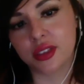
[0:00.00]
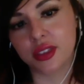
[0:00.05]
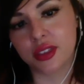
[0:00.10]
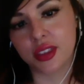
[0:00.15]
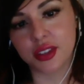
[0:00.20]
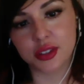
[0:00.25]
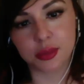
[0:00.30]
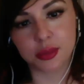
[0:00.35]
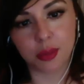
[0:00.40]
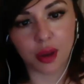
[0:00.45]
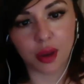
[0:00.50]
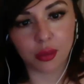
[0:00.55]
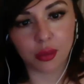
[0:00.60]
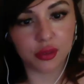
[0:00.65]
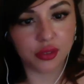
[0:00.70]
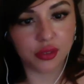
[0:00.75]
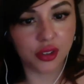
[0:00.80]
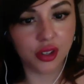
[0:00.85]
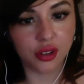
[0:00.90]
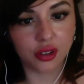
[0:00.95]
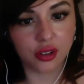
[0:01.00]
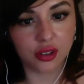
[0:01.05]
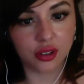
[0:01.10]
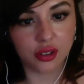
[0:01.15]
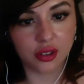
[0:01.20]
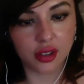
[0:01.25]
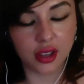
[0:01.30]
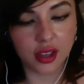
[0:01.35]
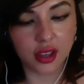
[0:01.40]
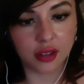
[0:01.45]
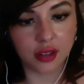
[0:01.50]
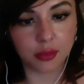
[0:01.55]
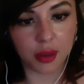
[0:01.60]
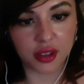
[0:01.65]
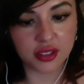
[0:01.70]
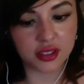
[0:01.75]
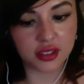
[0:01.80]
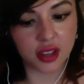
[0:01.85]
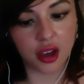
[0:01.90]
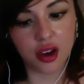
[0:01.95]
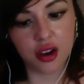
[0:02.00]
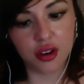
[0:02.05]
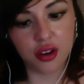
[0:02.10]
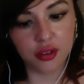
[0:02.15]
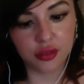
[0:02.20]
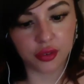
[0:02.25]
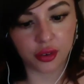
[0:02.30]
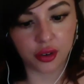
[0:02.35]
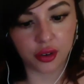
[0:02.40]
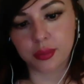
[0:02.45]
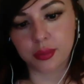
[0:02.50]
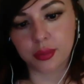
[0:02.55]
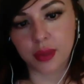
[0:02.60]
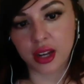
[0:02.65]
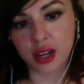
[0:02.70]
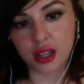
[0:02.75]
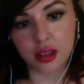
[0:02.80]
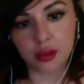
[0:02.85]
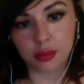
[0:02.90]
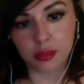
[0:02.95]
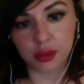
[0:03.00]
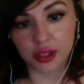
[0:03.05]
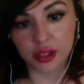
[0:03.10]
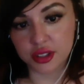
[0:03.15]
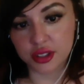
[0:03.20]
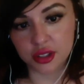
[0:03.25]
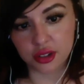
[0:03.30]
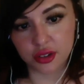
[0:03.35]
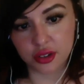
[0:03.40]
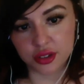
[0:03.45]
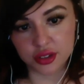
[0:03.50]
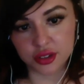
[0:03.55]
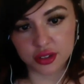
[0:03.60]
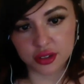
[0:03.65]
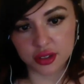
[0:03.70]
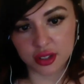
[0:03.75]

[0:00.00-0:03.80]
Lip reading: this might reveal in myself or any listeners